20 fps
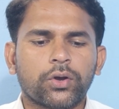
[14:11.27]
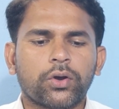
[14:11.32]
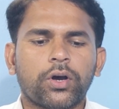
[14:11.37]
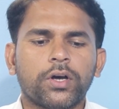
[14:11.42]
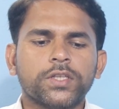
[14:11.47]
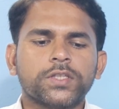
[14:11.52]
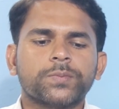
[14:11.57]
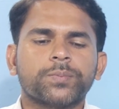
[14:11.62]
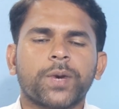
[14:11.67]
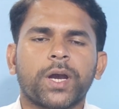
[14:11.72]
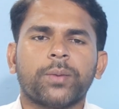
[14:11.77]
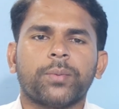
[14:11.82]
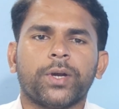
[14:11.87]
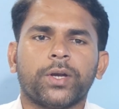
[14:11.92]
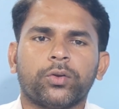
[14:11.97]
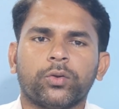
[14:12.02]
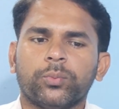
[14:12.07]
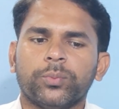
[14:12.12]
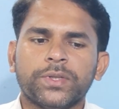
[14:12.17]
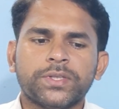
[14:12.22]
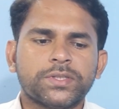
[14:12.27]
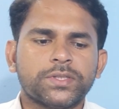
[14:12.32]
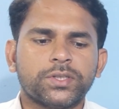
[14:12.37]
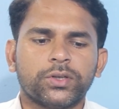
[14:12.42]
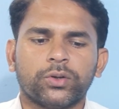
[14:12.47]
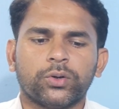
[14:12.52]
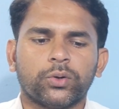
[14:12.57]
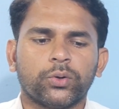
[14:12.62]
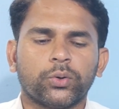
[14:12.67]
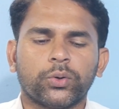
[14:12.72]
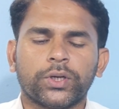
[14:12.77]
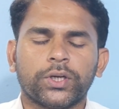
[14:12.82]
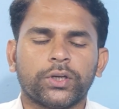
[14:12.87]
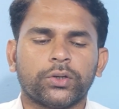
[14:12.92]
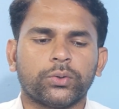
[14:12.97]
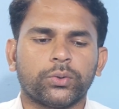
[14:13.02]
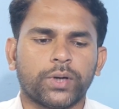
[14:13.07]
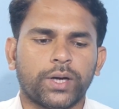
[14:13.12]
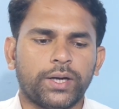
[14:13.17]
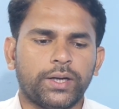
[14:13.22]
cos pi by 2 means 0, no
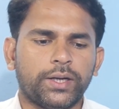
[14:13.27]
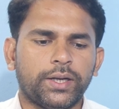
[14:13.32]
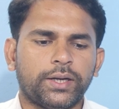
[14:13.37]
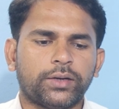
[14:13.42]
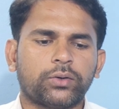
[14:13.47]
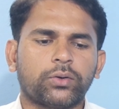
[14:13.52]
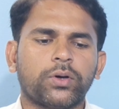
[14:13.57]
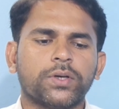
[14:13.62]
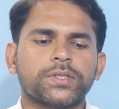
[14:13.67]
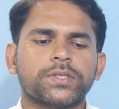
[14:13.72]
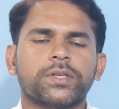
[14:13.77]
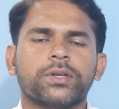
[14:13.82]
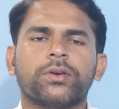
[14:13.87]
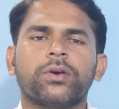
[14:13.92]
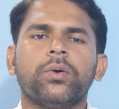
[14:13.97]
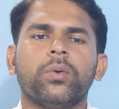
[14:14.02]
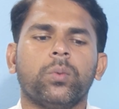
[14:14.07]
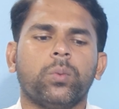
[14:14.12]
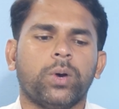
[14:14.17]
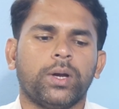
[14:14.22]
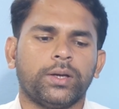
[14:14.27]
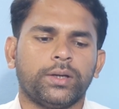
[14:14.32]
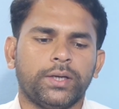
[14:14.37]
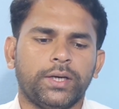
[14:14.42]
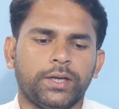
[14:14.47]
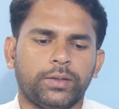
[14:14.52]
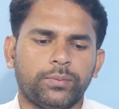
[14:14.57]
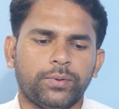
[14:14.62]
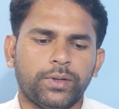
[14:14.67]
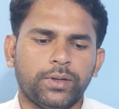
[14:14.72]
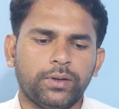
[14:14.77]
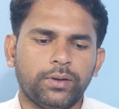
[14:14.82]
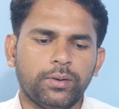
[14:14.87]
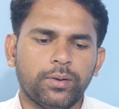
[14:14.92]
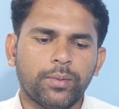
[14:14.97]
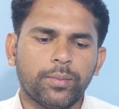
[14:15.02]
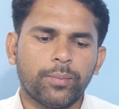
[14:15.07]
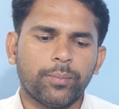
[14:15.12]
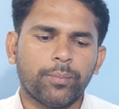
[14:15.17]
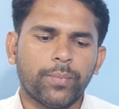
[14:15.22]
need to write, and cos 0 1, it will
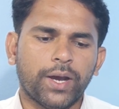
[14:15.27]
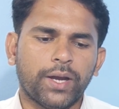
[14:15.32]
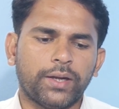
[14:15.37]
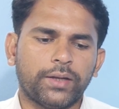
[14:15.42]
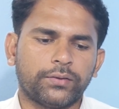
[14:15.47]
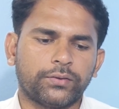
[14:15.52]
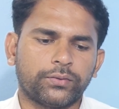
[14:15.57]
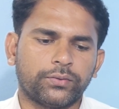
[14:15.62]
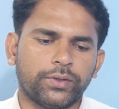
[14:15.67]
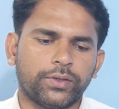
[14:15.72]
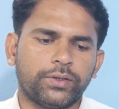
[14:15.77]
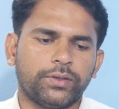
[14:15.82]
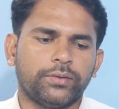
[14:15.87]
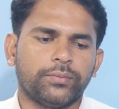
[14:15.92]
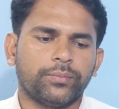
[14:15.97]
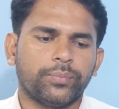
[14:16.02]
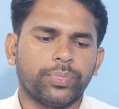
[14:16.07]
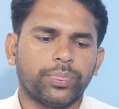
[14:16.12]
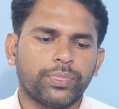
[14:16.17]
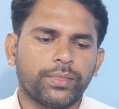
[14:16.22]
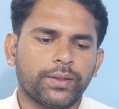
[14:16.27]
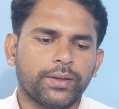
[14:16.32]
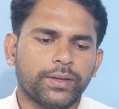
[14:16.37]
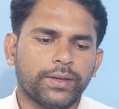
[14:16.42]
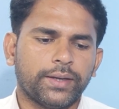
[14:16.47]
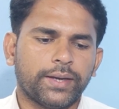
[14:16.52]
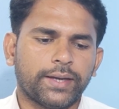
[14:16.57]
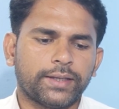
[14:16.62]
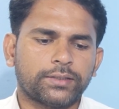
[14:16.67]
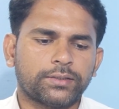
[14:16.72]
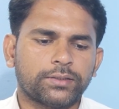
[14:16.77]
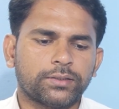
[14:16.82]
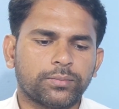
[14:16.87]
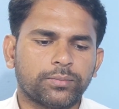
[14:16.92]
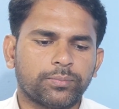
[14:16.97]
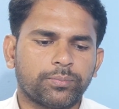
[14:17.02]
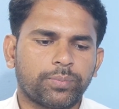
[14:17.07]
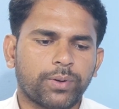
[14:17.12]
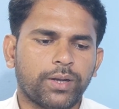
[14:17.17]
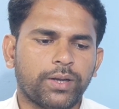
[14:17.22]
minus 1. Next
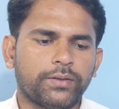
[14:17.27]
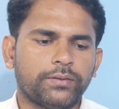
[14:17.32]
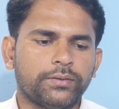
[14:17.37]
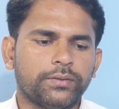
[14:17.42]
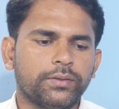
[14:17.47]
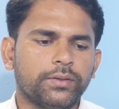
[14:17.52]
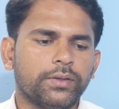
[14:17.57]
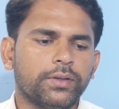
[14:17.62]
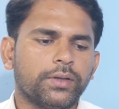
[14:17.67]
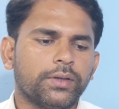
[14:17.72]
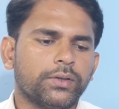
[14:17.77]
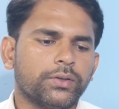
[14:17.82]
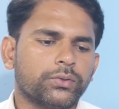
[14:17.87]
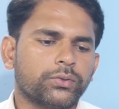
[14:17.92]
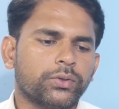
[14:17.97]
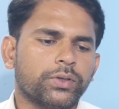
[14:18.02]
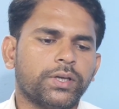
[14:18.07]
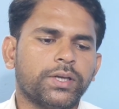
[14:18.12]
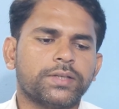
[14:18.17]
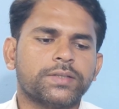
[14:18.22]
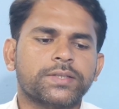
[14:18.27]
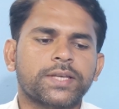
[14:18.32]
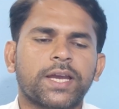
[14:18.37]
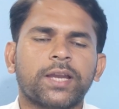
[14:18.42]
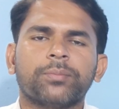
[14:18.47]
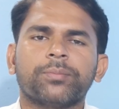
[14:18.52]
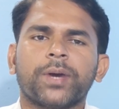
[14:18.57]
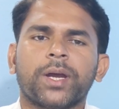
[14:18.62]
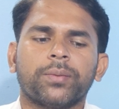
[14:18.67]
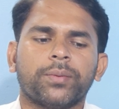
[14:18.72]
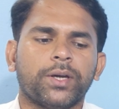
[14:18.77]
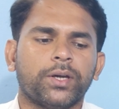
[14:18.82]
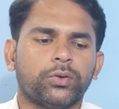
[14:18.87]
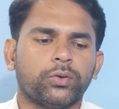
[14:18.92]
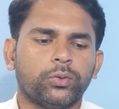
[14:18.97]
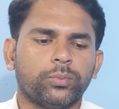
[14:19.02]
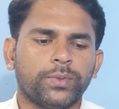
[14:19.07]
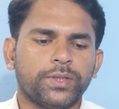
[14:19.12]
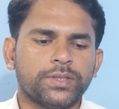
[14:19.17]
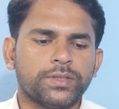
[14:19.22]
plus, so here sin pi by
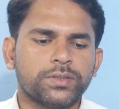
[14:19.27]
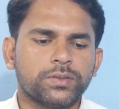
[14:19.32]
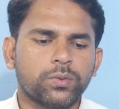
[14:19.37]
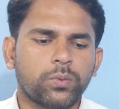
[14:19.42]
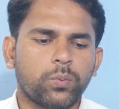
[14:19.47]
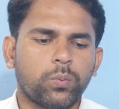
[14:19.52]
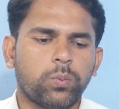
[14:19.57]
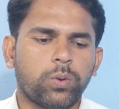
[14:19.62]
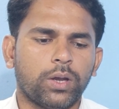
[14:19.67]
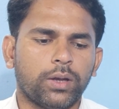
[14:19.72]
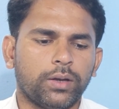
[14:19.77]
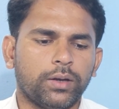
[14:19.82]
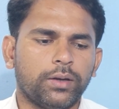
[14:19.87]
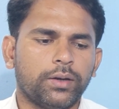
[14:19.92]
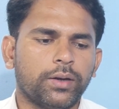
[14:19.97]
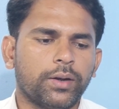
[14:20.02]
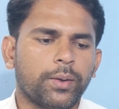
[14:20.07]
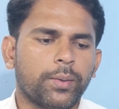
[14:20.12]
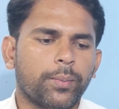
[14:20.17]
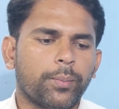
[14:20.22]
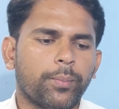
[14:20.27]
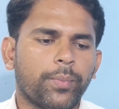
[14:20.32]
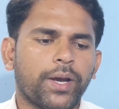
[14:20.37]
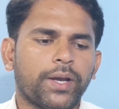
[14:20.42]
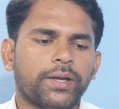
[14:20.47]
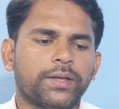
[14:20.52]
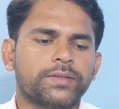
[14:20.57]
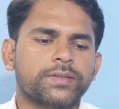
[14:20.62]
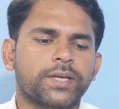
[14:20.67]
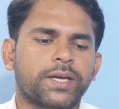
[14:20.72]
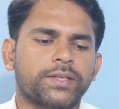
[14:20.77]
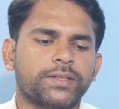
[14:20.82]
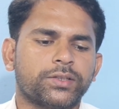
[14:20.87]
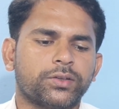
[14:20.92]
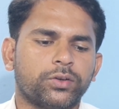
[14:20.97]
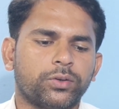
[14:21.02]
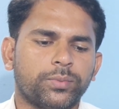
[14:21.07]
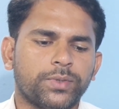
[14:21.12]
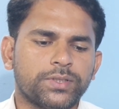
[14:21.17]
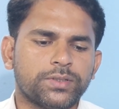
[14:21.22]
2 means 1 minus sin
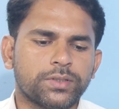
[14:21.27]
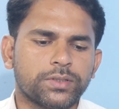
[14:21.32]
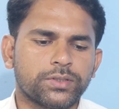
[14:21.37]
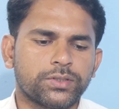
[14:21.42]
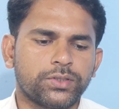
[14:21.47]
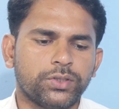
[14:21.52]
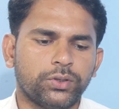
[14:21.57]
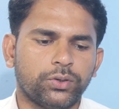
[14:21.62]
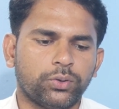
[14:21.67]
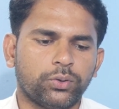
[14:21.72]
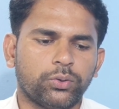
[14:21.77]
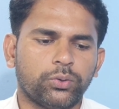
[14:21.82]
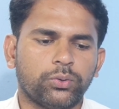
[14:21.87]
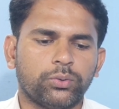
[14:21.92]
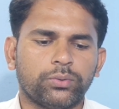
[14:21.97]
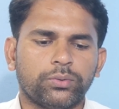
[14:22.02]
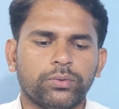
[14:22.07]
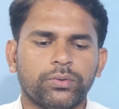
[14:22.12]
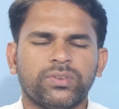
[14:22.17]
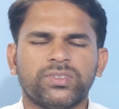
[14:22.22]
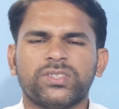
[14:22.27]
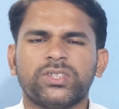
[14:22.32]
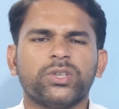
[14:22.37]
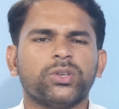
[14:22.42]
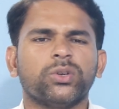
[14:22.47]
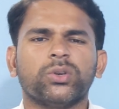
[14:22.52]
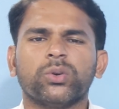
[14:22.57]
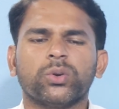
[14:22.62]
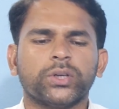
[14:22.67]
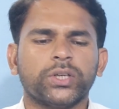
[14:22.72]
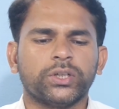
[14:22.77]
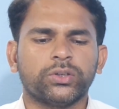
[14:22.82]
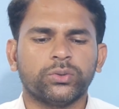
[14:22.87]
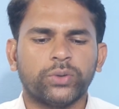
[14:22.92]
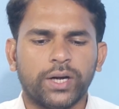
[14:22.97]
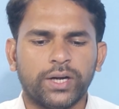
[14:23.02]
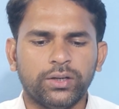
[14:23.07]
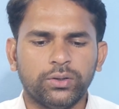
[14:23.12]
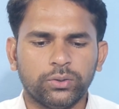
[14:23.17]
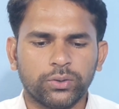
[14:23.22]
0 means 0, 0 no need to
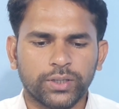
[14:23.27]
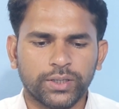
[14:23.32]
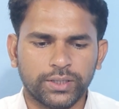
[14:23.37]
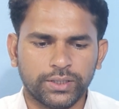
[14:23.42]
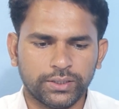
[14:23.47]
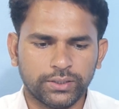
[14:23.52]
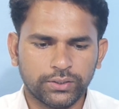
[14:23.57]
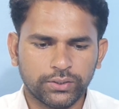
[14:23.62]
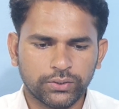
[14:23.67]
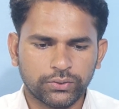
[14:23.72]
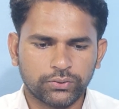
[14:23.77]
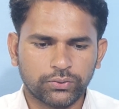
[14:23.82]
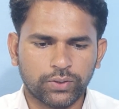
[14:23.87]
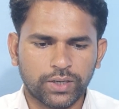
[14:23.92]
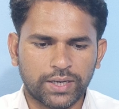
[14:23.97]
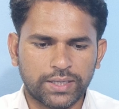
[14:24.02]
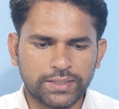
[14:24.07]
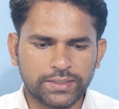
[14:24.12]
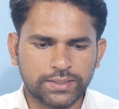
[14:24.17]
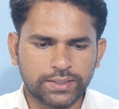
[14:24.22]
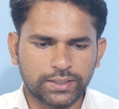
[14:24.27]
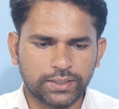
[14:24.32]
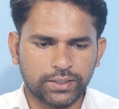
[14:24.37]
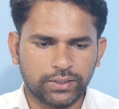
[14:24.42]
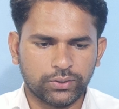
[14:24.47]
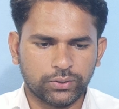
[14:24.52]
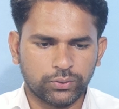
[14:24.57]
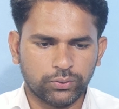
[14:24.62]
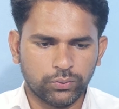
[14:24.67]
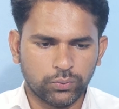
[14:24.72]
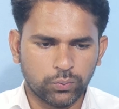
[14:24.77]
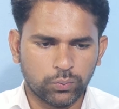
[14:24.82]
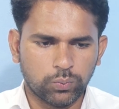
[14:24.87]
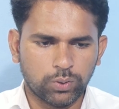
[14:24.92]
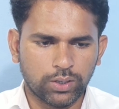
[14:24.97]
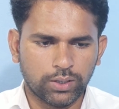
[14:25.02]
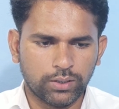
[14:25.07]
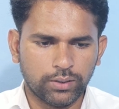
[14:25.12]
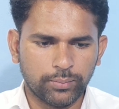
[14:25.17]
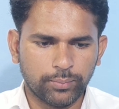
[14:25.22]
write. Okay, so I is equal to
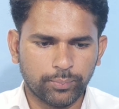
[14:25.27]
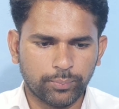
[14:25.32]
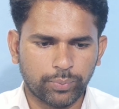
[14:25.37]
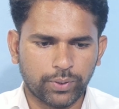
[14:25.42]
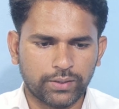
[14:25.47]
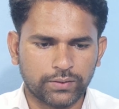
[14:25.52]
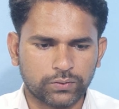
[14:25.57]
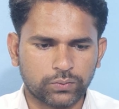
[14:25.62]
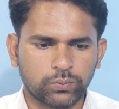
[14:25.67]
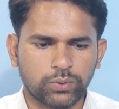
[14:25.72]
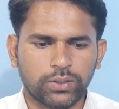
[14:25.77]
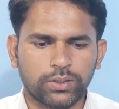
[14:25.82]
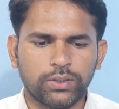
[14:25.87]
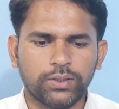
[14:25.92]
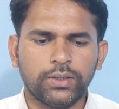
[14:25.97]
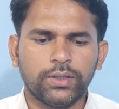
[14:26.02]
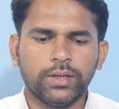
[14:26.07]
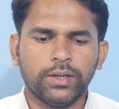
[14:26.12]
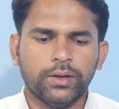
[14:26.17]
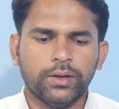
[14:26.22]
1 plus 1,